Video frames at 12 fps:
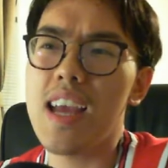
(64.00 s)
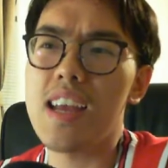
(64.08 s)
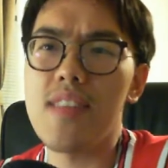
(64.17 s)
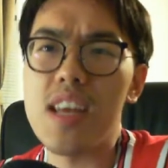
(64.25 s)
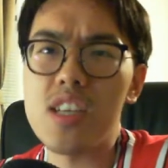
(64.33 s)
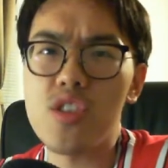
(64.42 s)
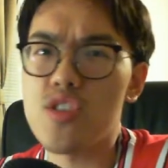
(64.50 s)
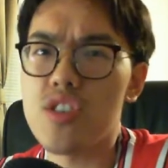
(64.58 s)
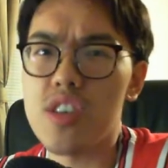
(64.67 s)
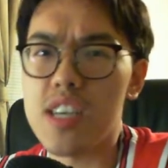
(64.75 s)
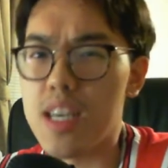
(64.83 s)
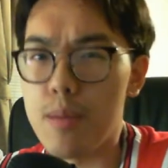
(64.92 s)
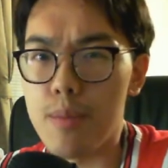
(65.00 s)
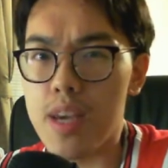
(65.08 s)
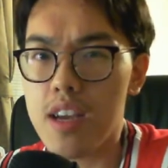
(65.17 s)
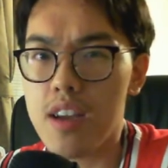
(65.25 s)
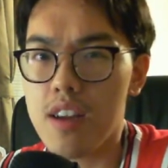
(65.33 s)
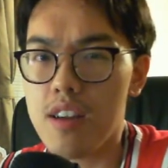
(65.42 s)
that's just a gimmick,
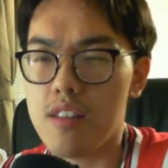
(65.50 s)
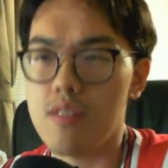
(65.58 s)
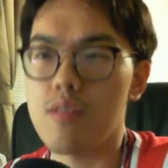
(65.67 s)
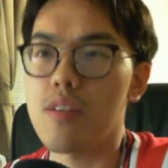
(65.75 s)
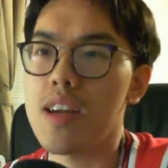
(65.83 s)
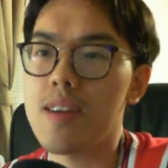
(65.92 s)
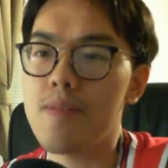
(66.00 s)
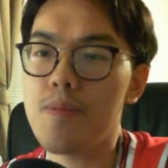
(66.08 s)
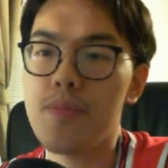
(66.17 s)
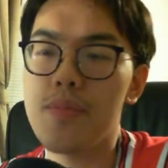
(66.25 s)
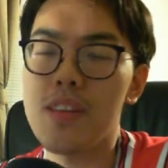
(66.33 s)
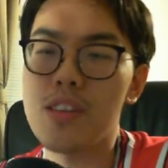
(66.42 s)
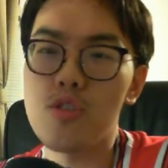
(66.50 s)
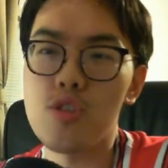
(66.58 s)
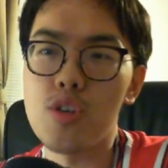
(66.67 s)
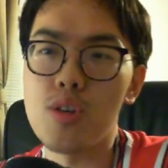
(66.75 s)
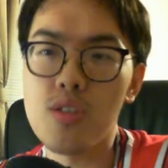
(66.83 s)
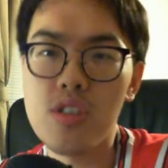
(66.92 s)
right? There's
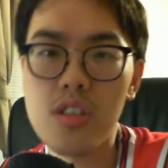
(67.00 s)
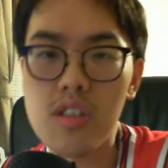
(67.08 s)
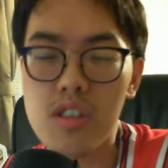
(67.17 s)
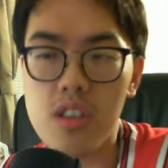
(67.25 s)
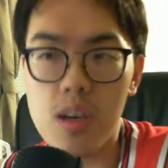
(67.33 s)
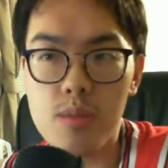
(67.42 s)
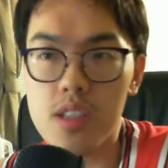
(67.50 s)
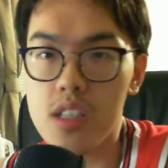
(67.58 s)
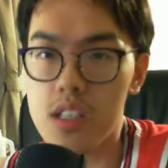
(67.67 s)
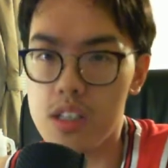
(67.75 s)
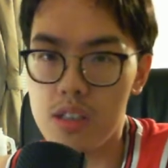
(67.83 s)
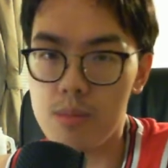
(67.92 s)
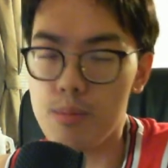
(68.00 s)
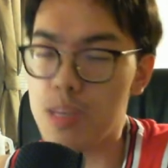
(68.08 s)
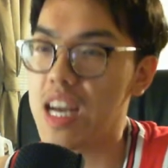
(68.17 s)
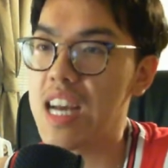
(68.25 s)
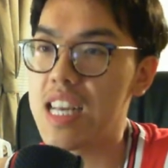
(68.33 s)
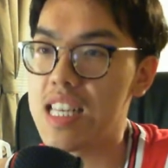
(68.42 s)
no substance
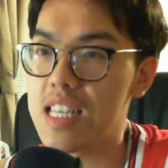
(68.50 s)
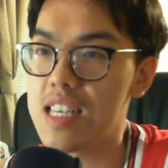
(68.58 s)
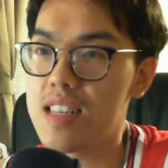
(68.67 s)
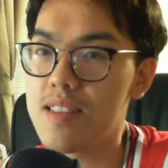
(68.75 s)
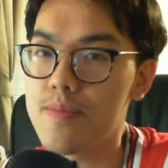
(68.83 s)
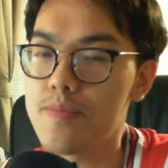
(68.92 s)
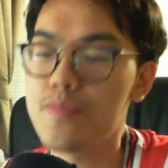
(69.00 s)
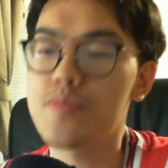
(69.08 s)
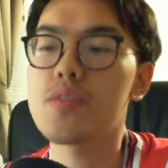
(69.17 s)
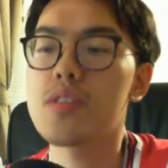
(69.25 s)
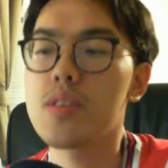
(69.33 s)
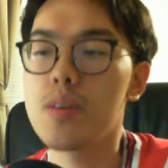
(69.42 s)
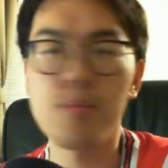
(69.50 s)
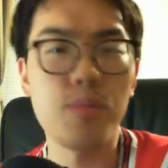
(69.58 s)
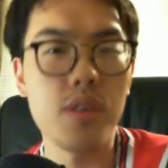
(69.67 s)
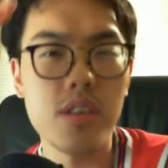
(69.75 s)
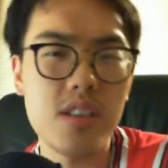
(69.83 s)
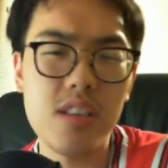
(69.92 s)
behind it.
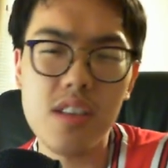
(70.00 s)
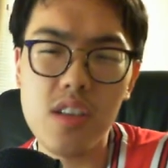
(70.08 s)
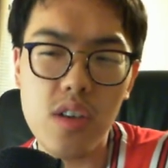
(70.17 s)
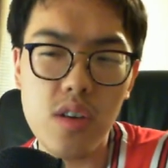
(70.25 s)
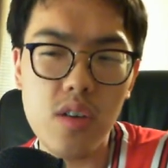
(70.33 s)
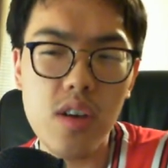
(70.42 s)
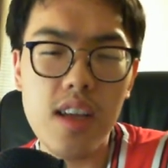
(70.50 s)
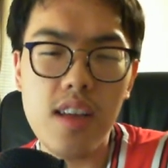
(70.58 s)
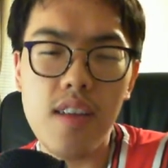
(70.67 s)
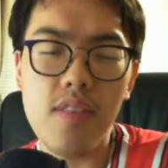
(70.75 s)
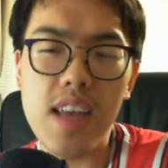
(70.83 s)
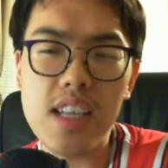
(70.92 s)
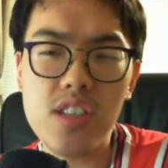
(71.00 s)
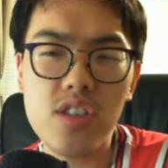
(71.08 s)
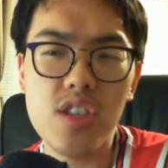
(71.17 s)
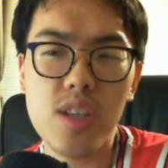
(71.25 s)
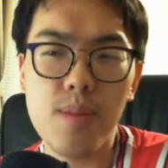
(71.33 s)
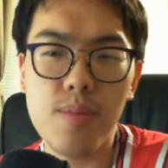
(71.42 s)
But, that's just
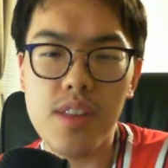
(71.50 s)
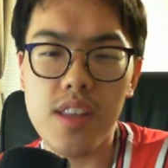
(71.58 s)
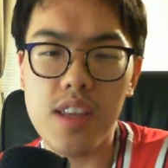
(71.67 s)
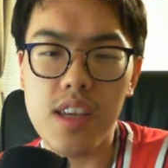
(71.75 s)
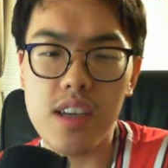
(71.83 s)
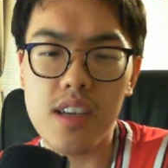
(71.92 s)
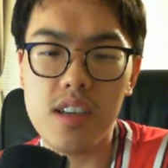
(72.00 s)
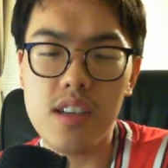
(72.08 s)
something